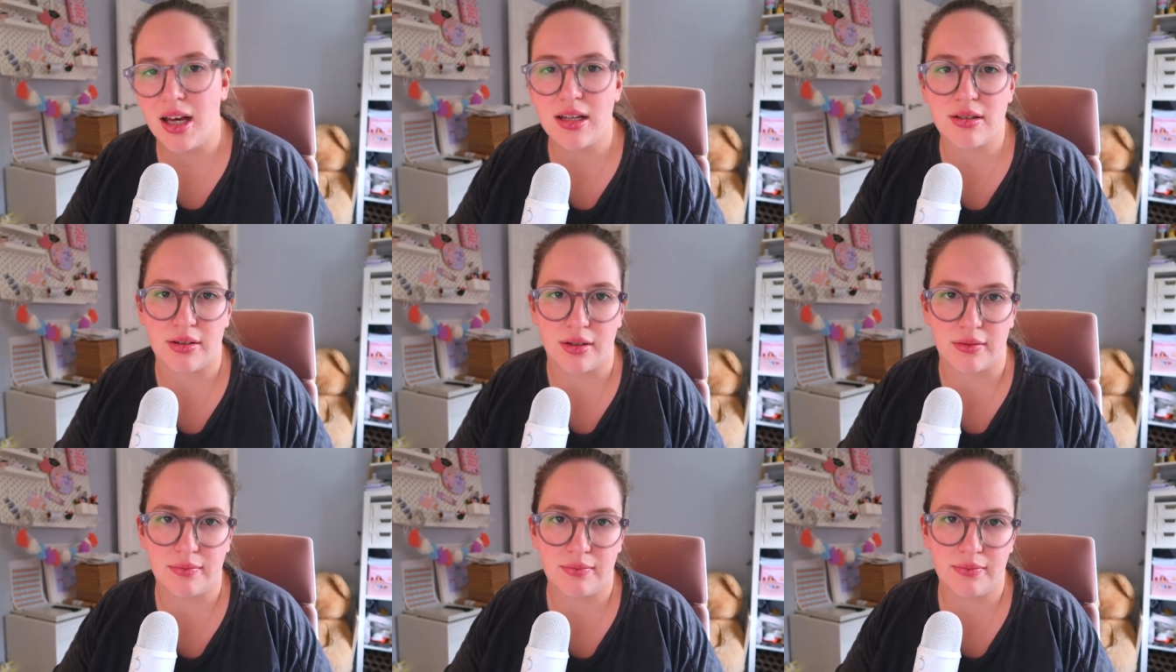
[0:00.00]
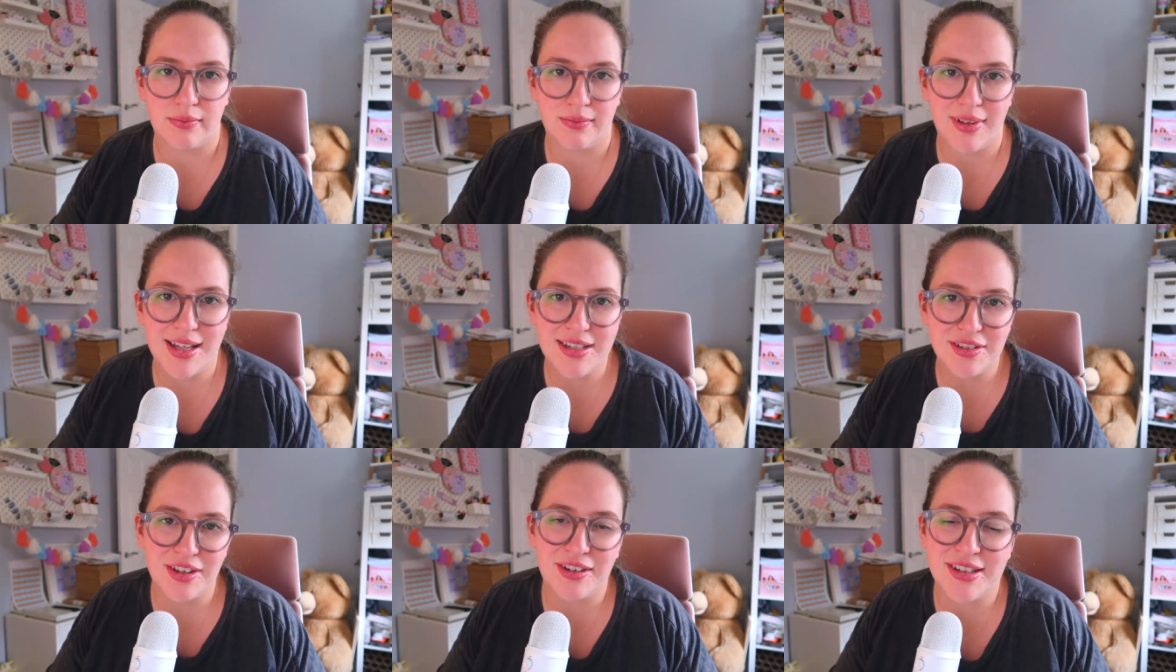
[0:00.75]
I don't know, I
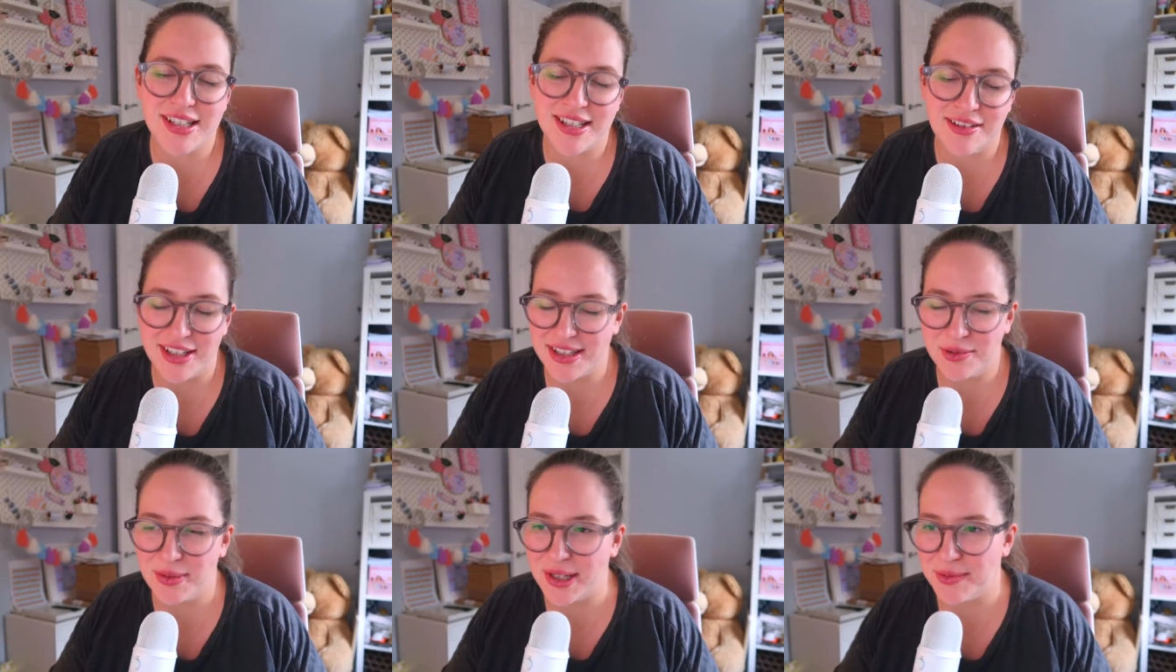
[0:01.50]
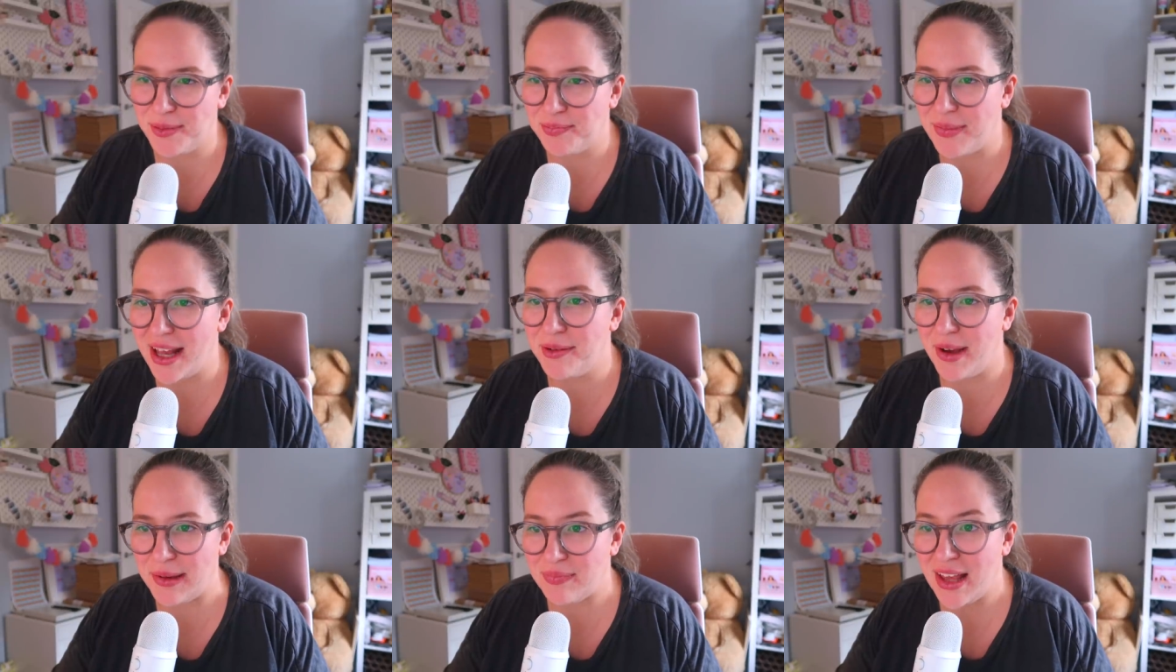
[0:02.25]
don't know, it's a, not, it's a weird one.
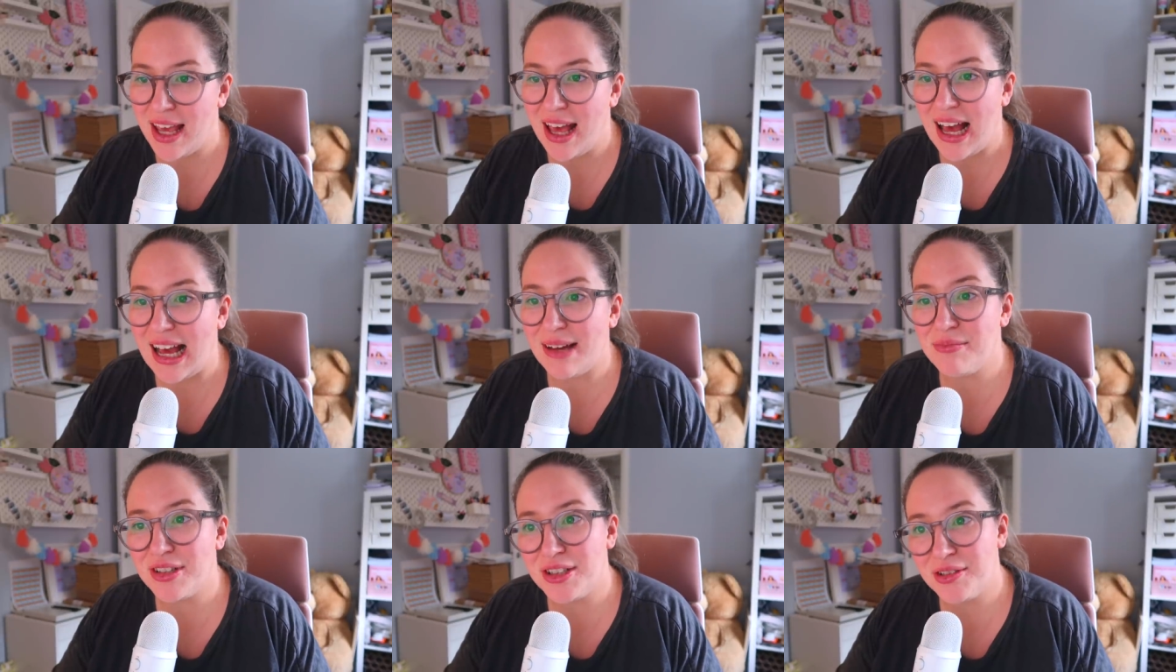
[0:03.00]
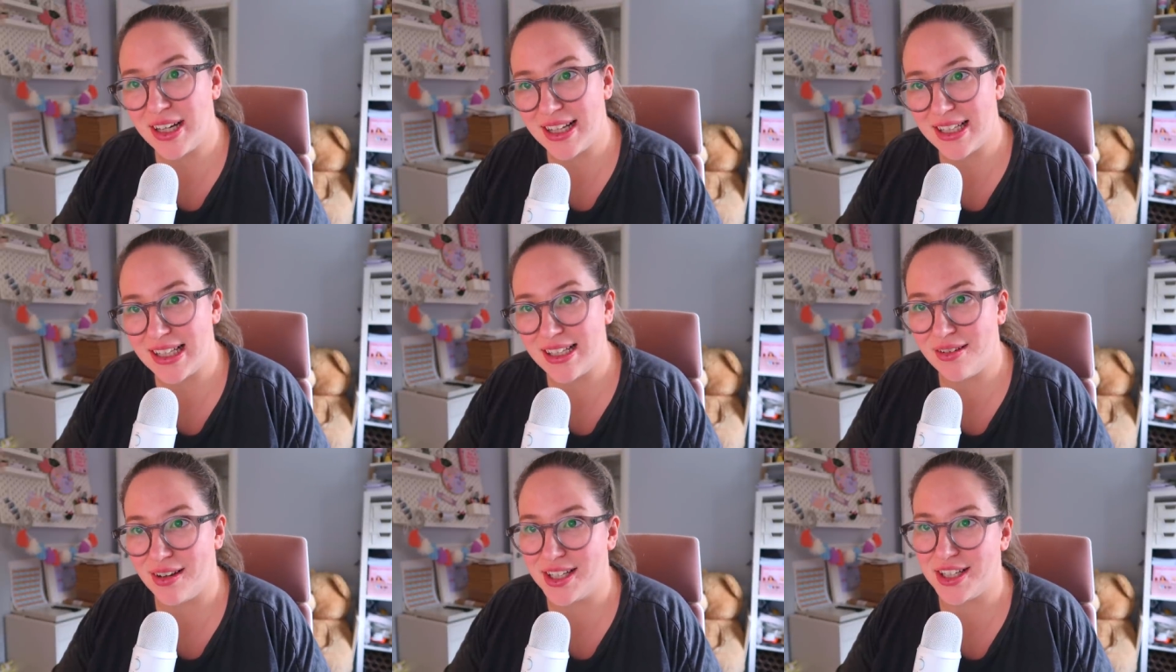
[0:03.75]
Anyway, I'm going to go and answer
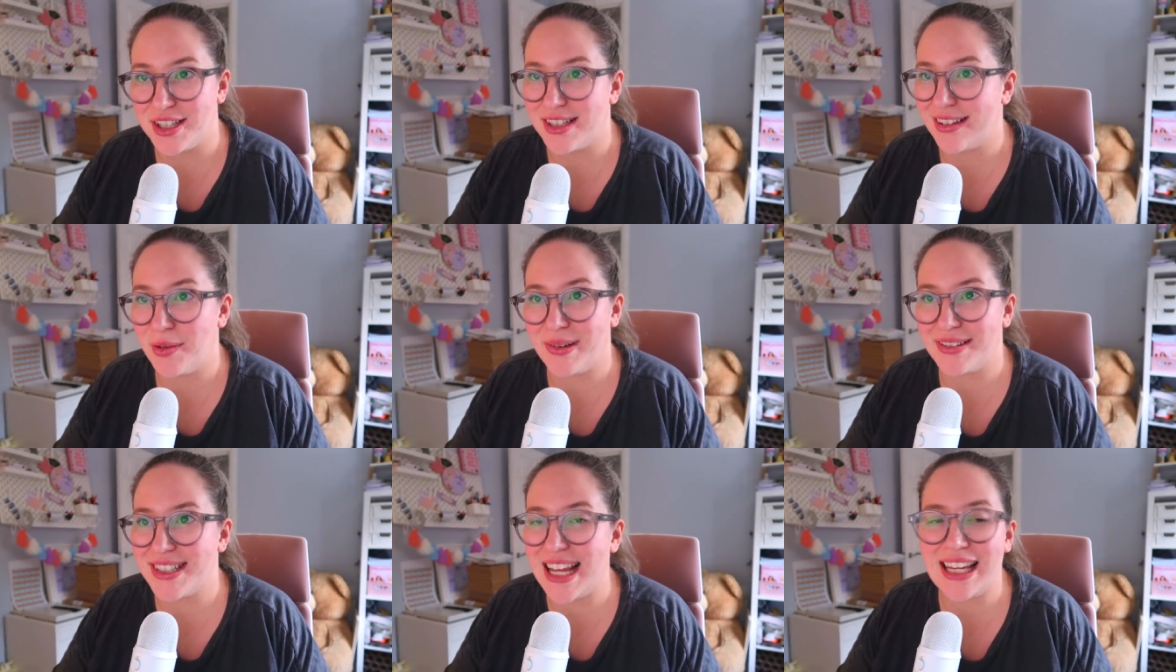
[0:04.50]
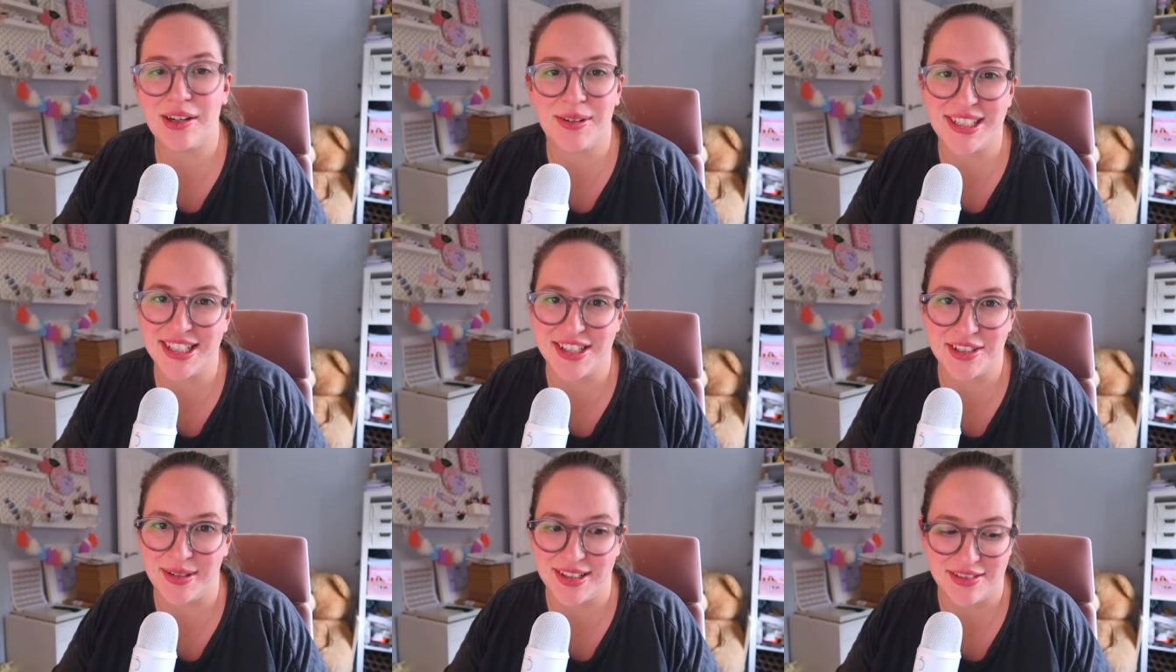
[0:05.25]
these questions. I've got about 10
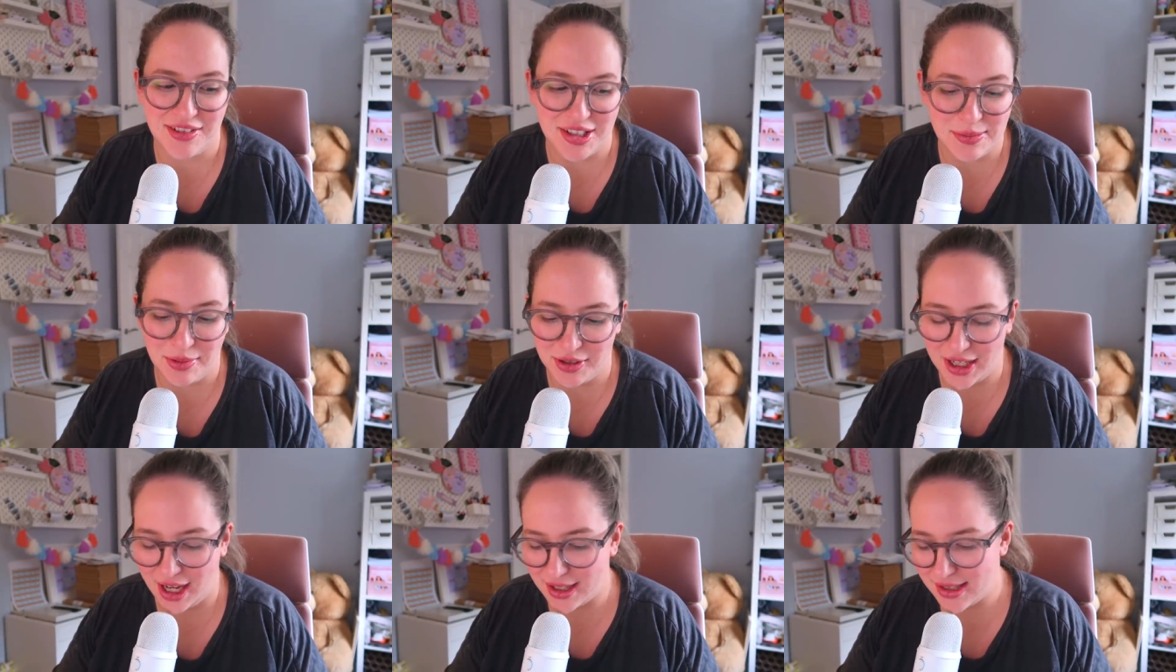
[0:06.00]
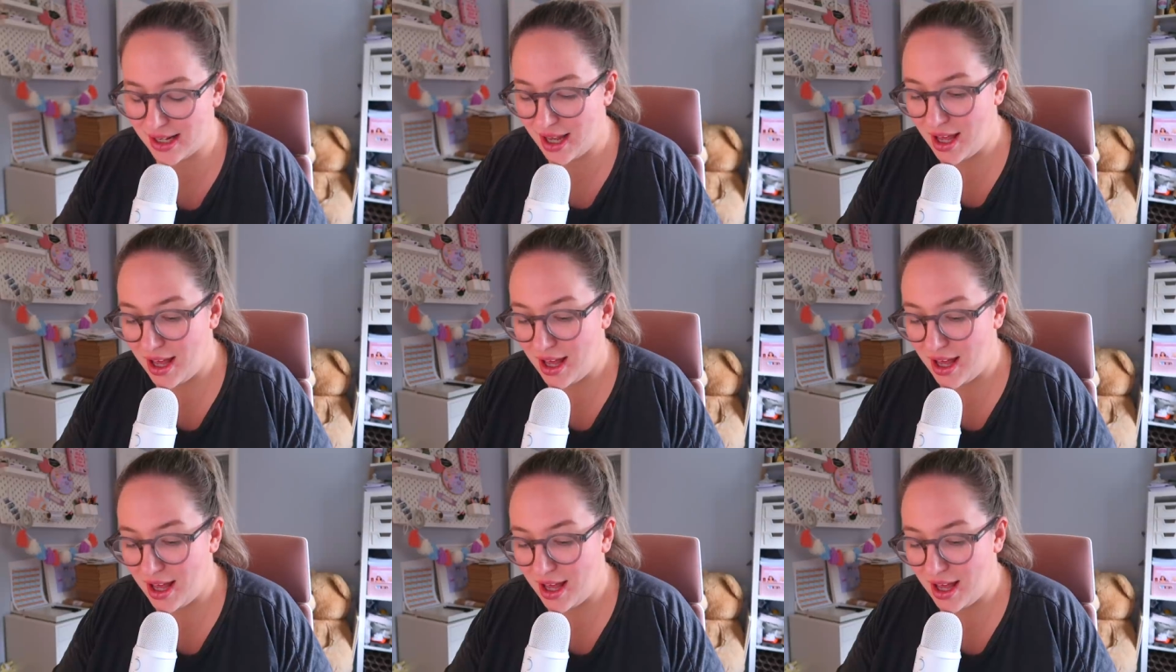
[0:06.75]
questions to answer on this podcast.